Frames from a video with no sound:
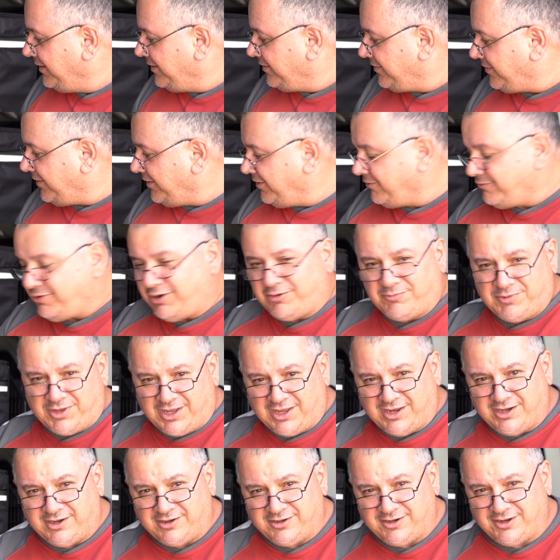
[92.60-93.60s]
So what we're
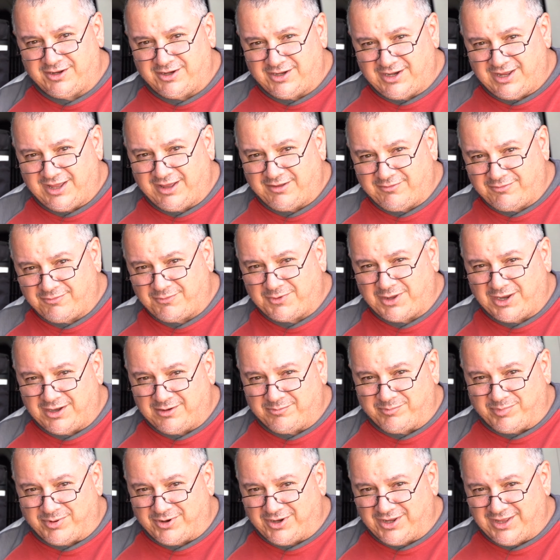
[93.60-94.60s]
going to do now is we're going to
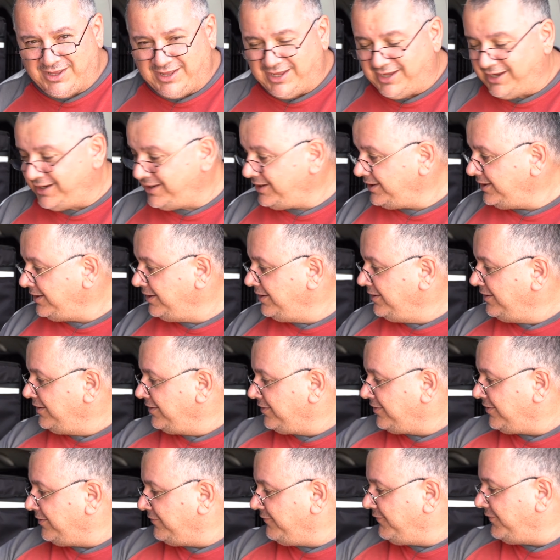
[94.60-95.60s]
preheat it.
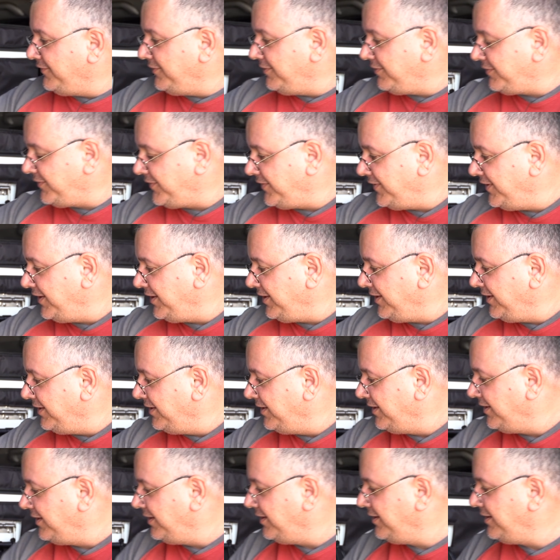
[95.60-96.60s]
So first thing,
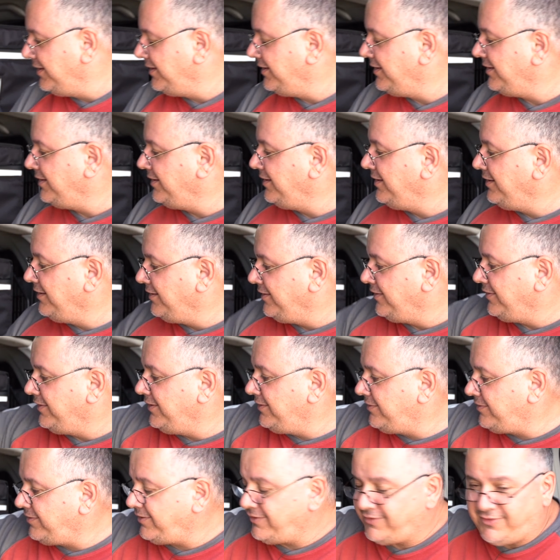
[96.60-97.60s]

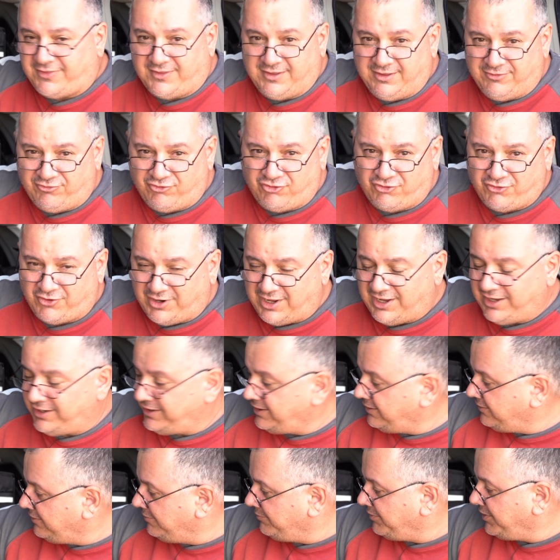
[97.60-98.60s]
this is the tray
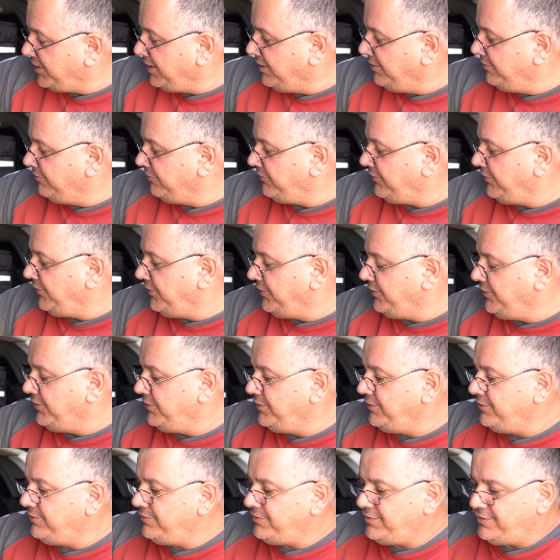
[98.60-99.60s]
that I'm going to
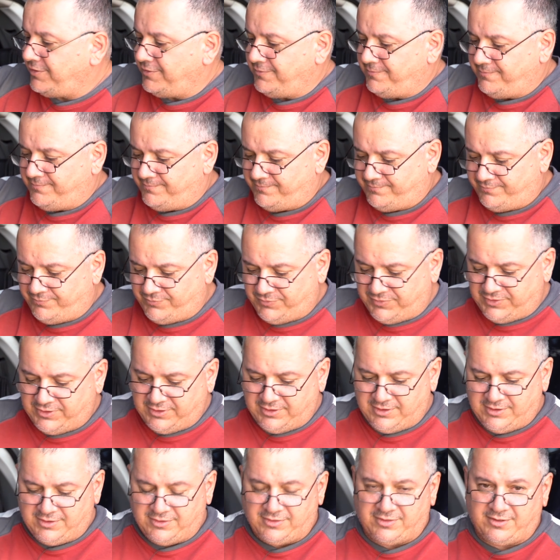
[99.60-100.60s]
use.
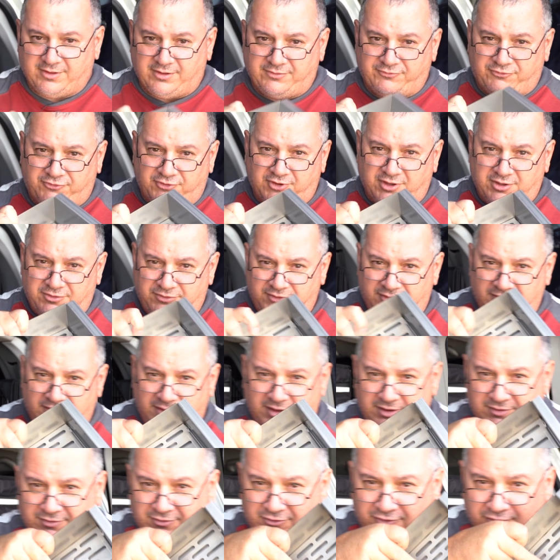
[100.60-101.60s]
So I've showed you
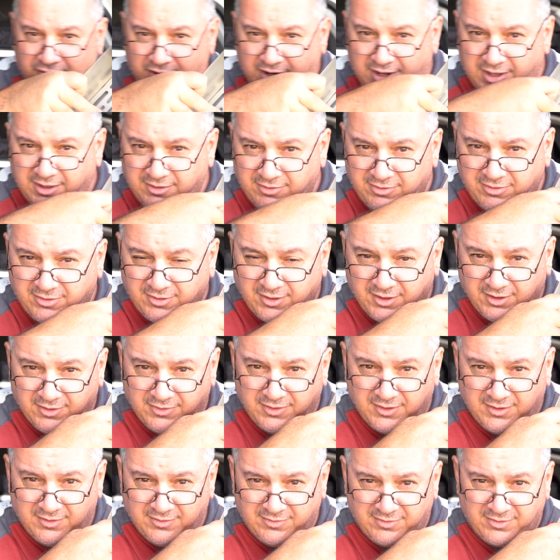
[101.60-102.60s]
these trays. So
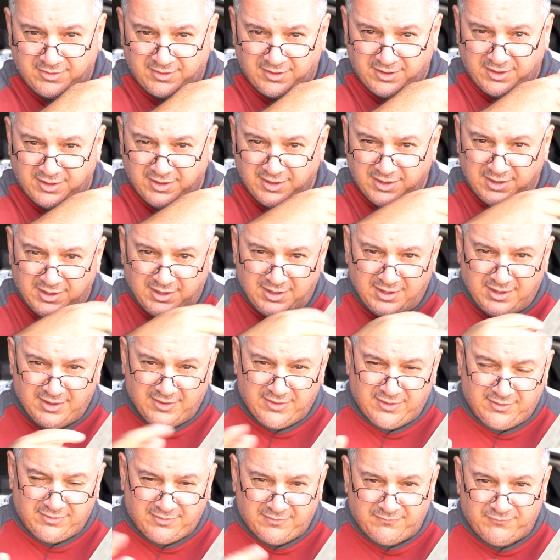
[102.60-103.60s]
there's
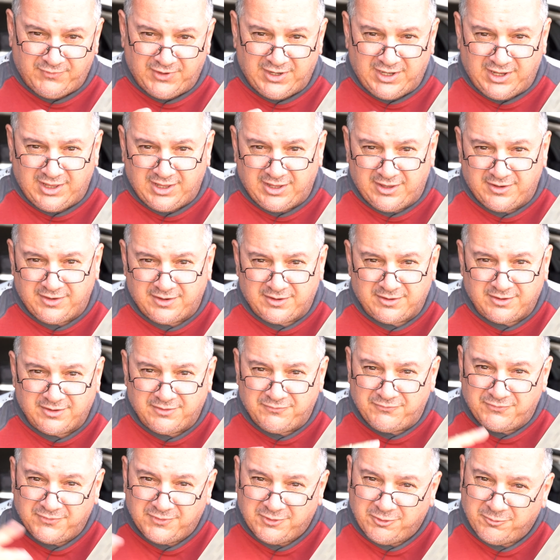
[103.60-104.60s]
a video that I
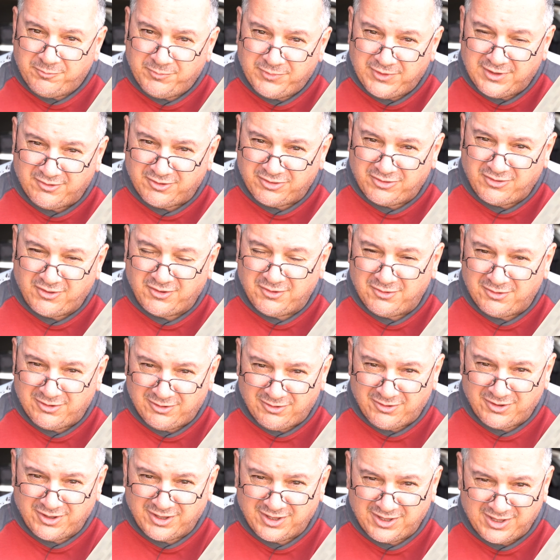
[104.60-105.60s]
filmed not too
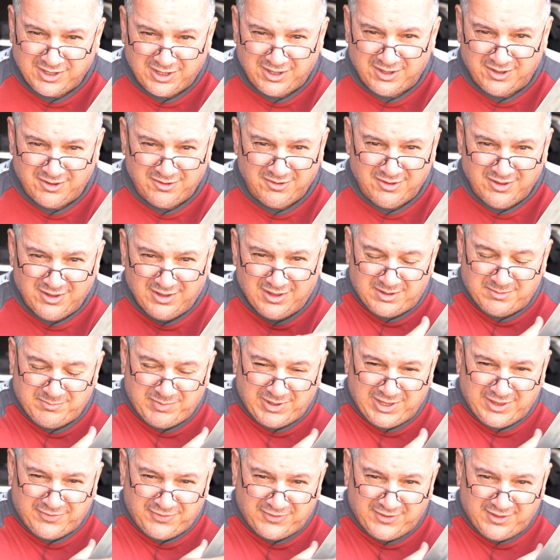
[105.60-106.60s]
long ago
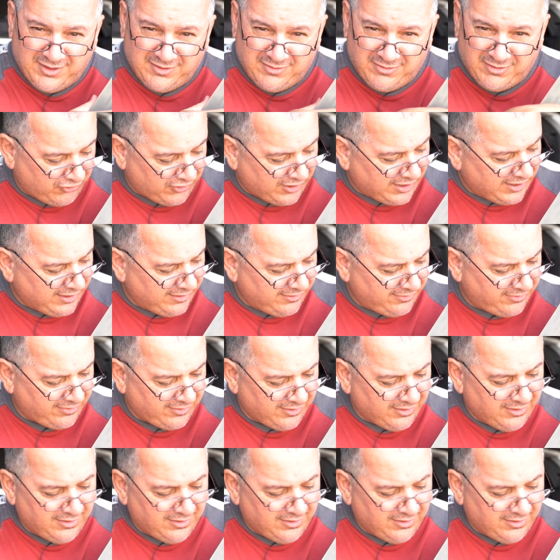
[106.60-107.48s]
about these trays.